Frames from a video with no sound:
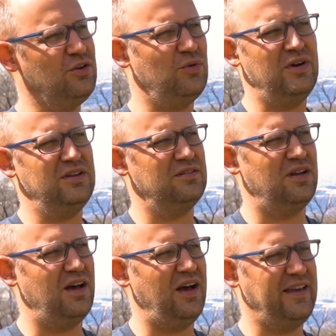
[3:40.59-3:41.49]
you know what,
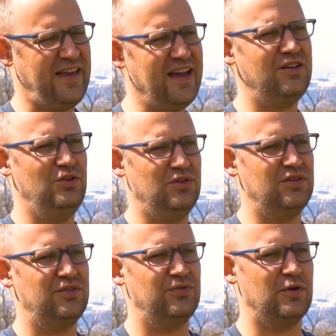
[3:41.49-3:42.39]
I can do
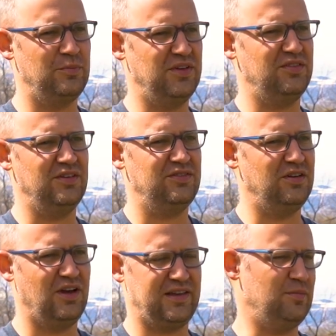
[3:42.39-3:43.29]
this for a business and
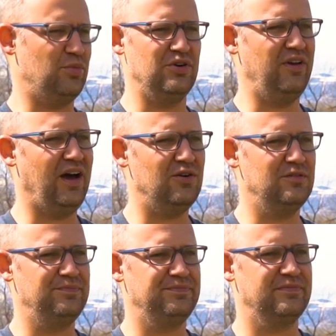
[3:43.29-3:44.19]
not get burned out.
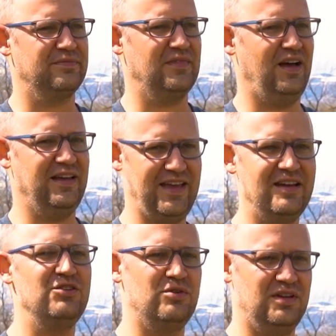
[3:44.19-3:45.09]
I
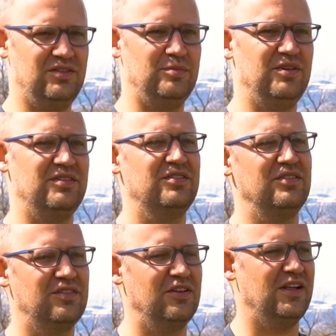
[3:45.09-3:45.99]
can do it as a business
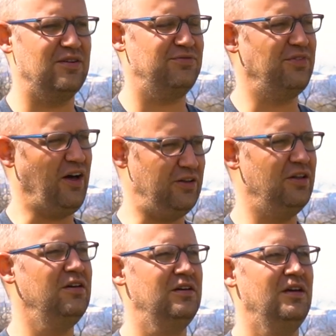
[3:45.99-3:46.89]
and still have fun.
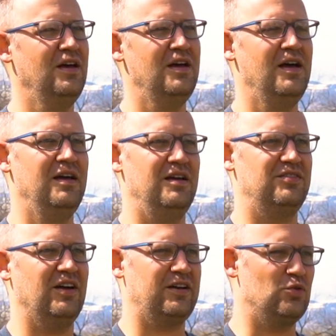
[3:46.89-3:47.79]
It's
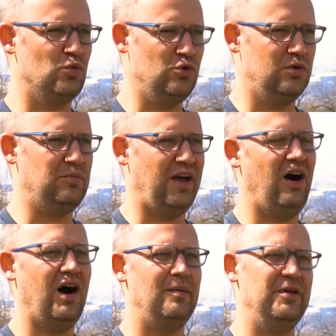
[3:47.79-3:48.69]
not gonna ruin my
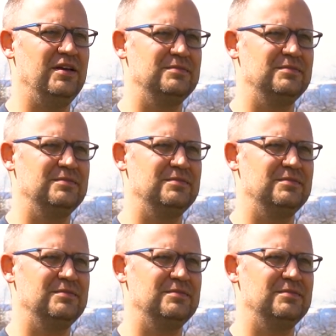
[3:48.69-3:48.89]
hobby.